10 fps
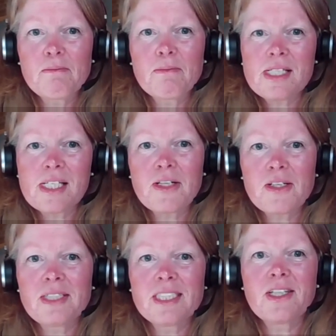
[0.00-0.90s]
putting
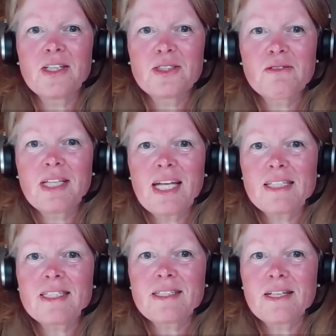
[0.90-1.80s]
her in charge of the
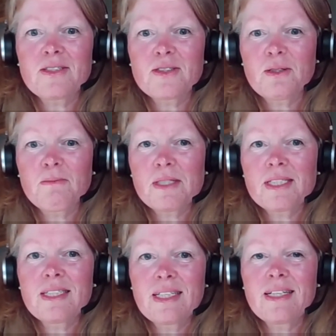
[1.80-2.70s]
exercise groups.
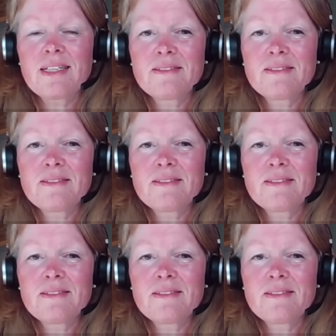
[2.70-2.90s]
Yeah.